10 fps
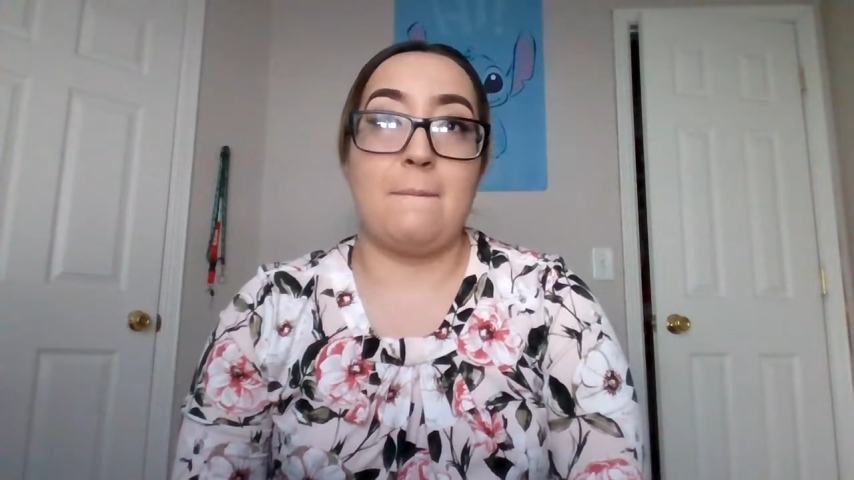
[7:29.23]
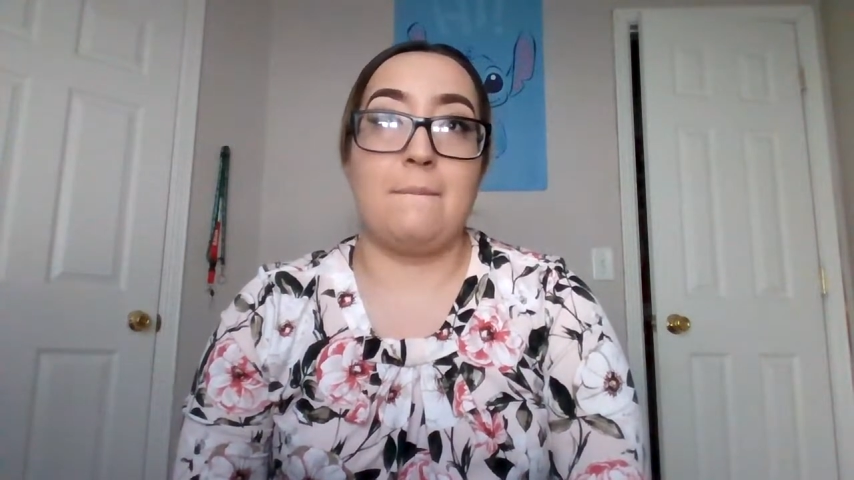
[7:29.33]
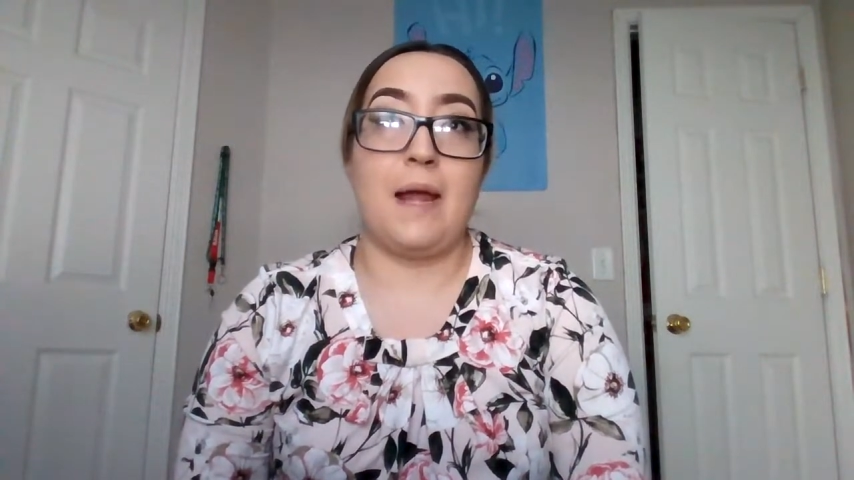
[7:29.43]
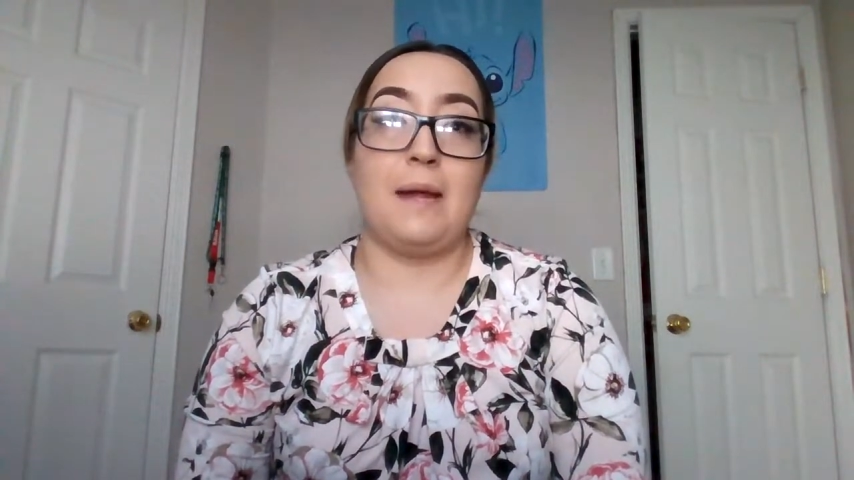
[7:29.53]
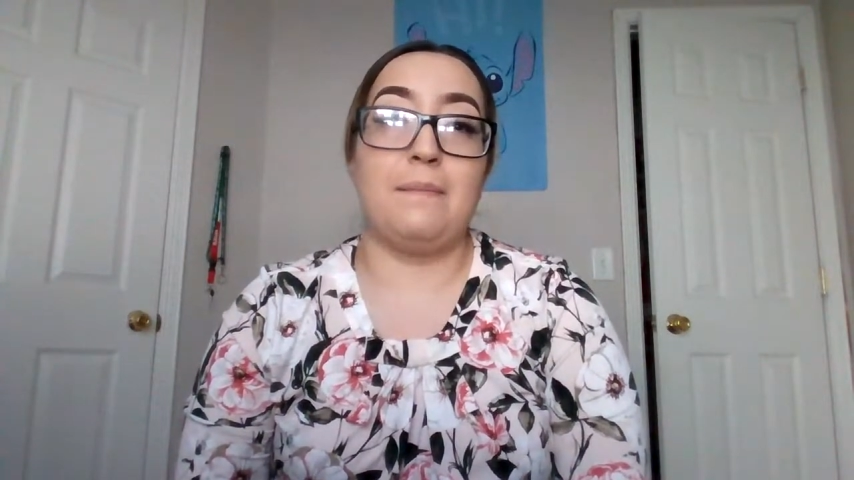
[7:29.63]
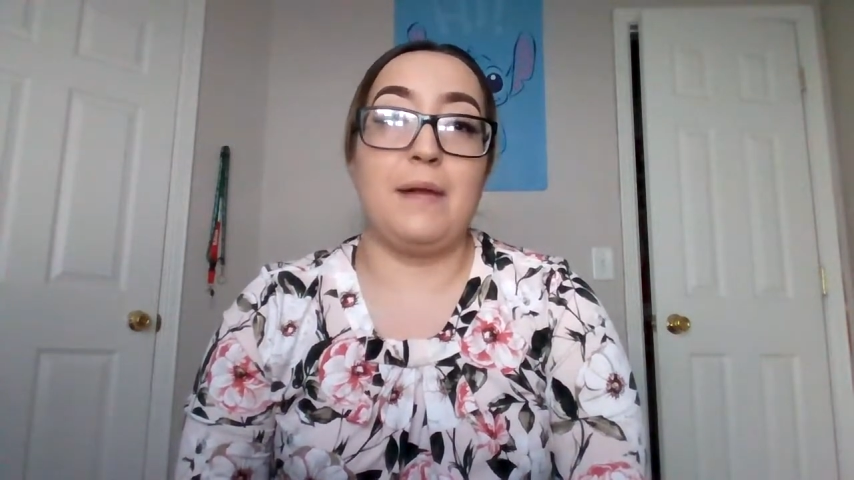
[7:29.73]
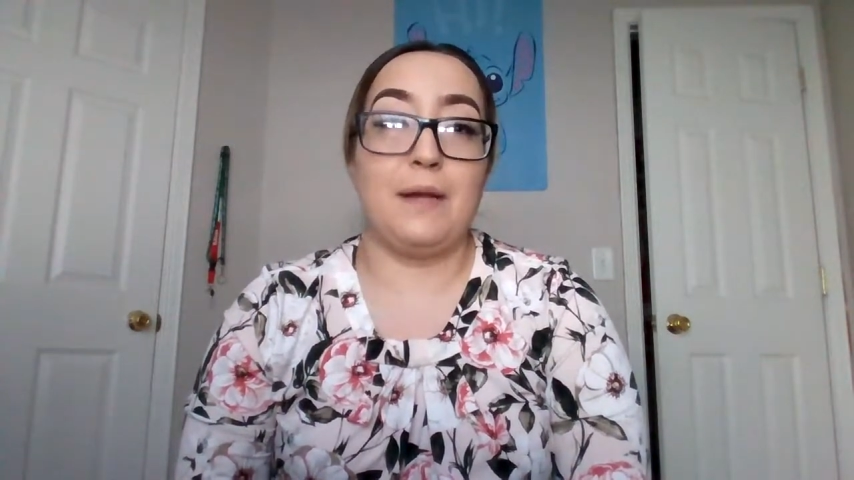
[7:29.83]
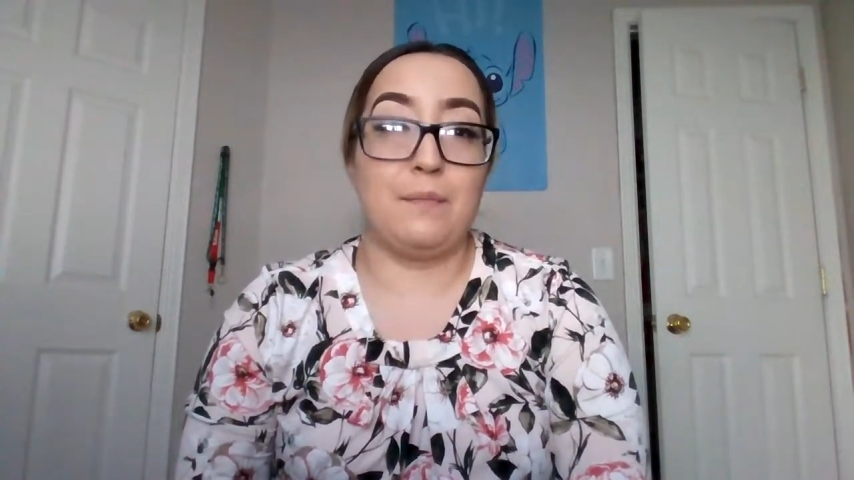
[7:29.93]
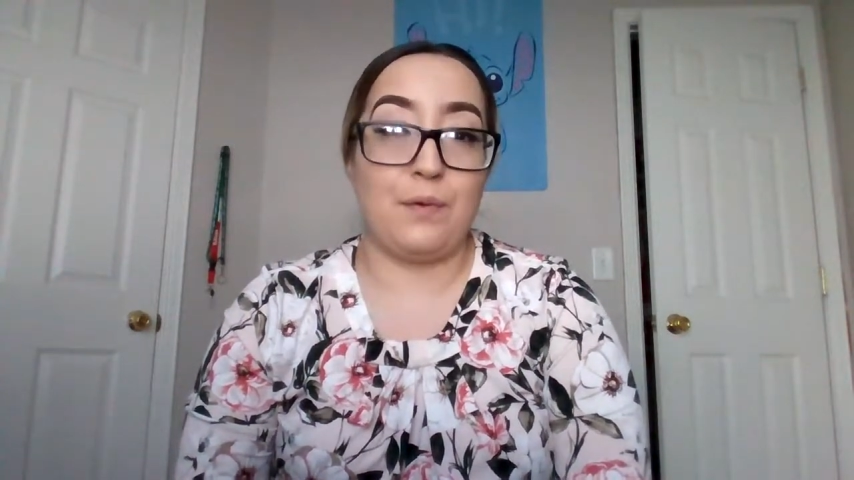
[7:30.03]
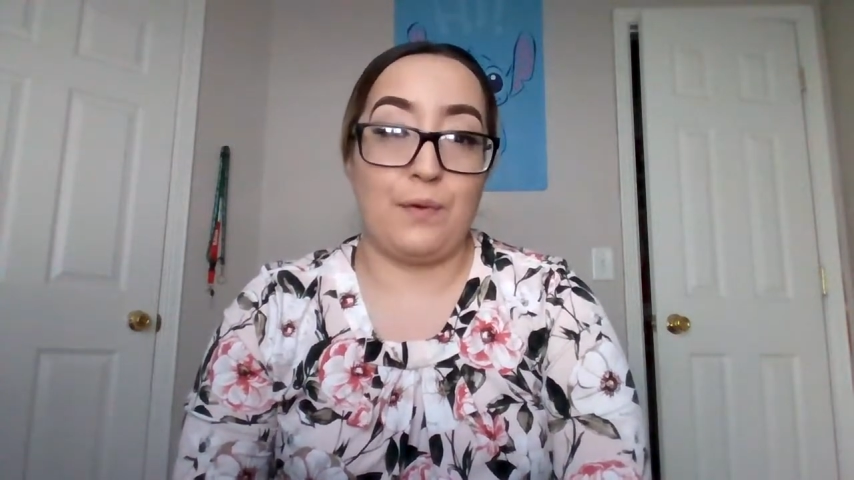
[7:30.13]
my
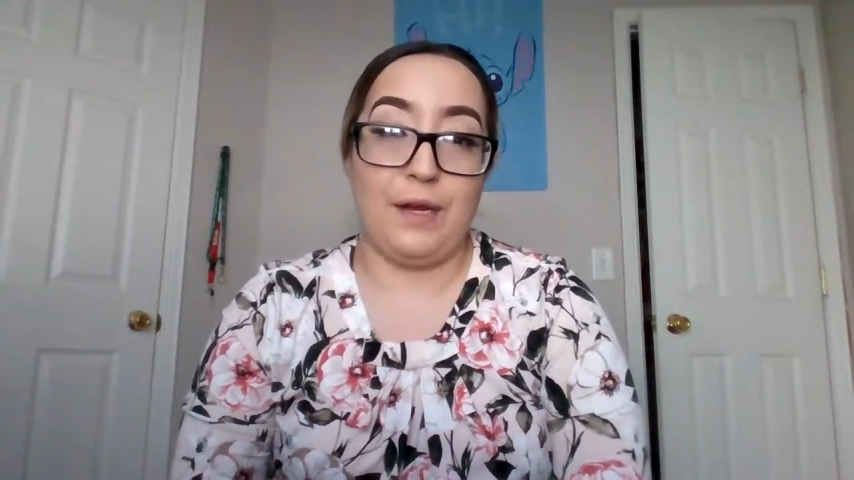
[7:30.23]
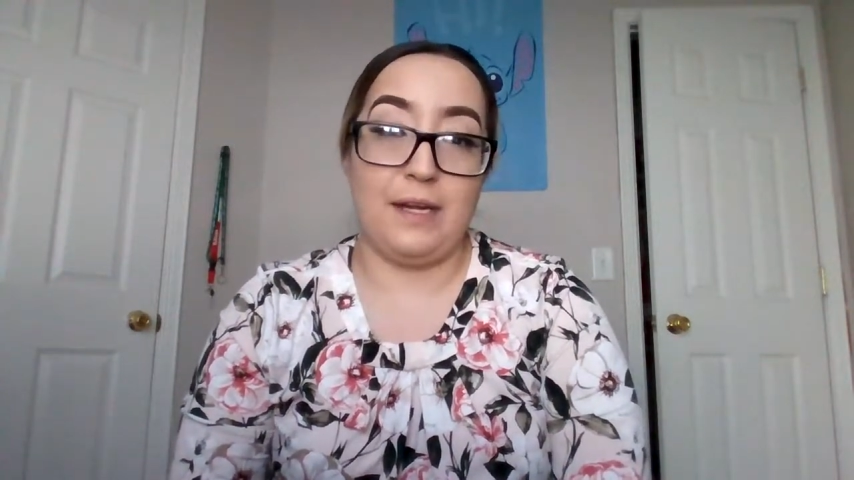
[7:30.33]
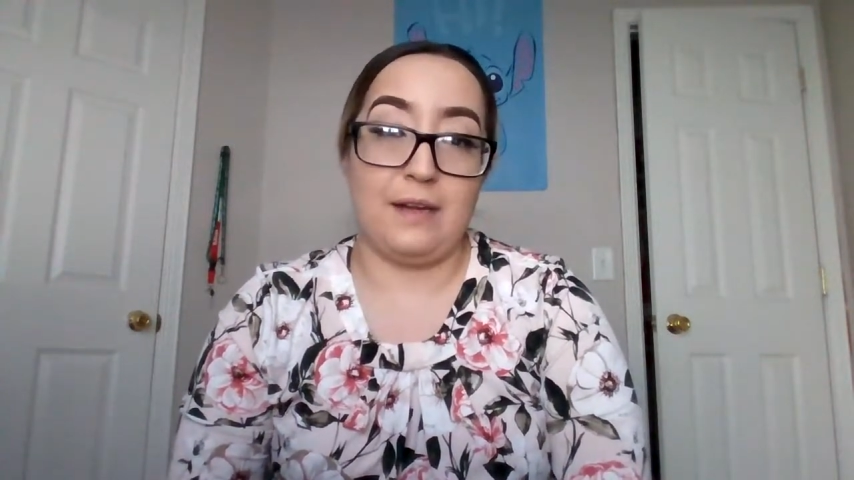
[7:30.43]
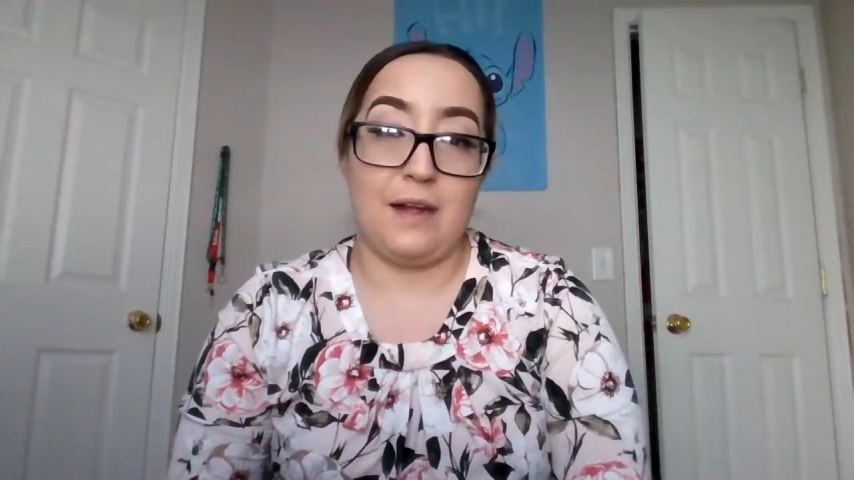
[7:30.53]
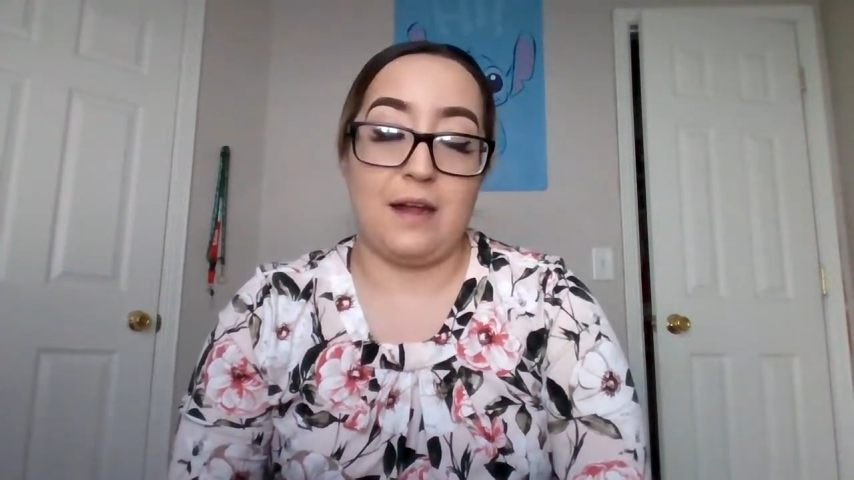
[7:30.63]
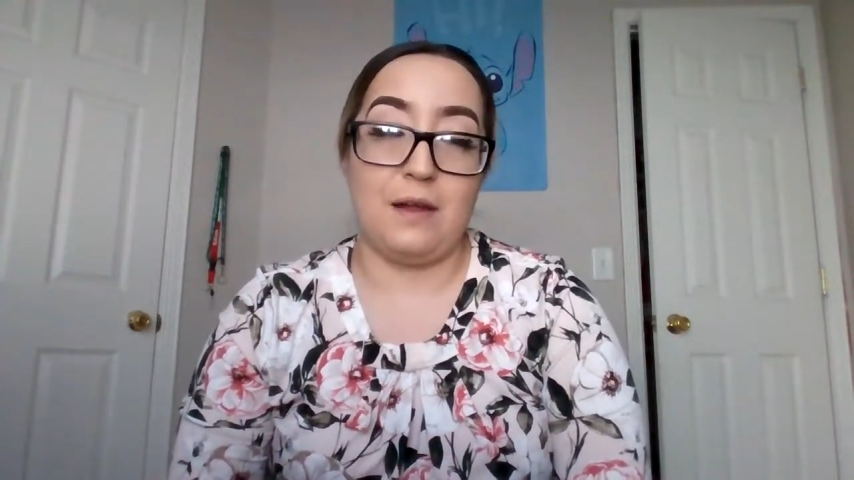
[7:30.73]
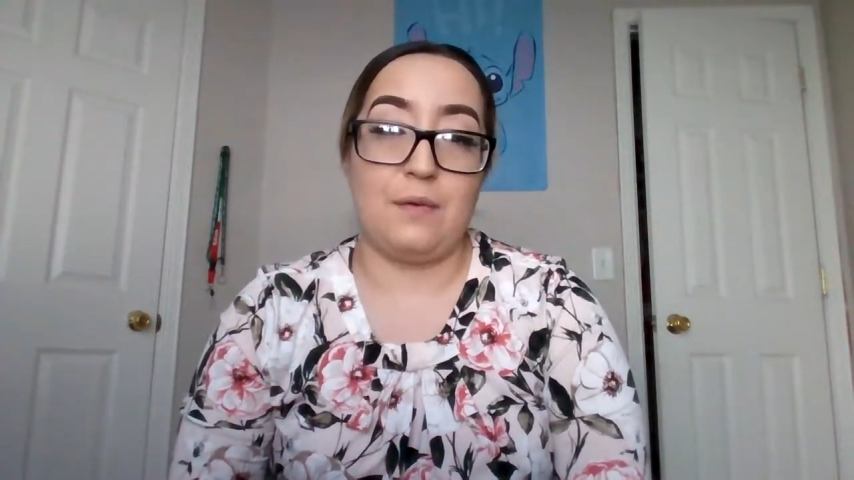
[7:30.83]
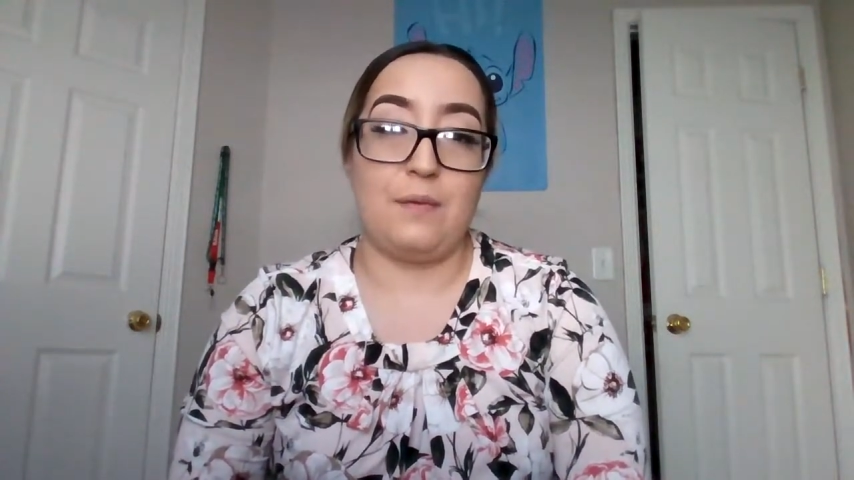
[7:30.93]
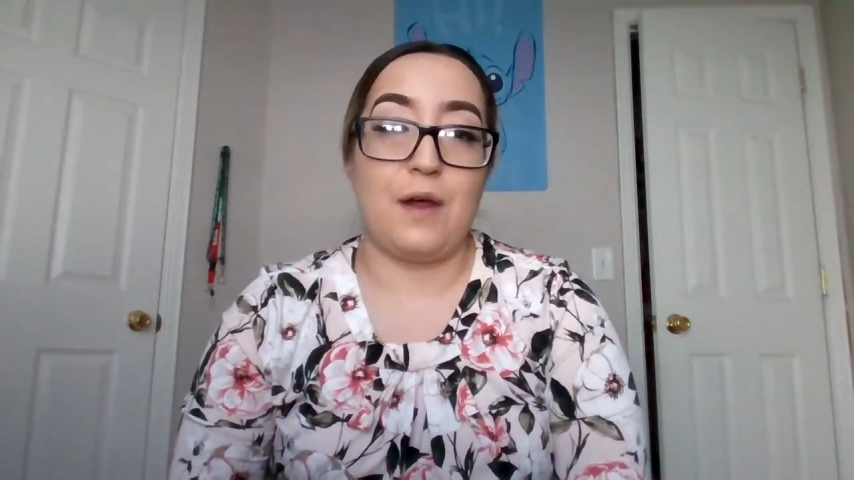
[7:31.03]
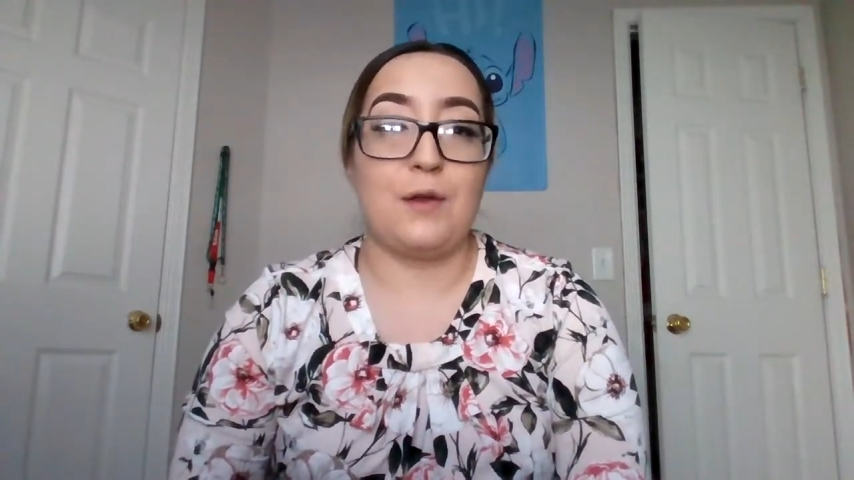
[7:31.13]
big point um,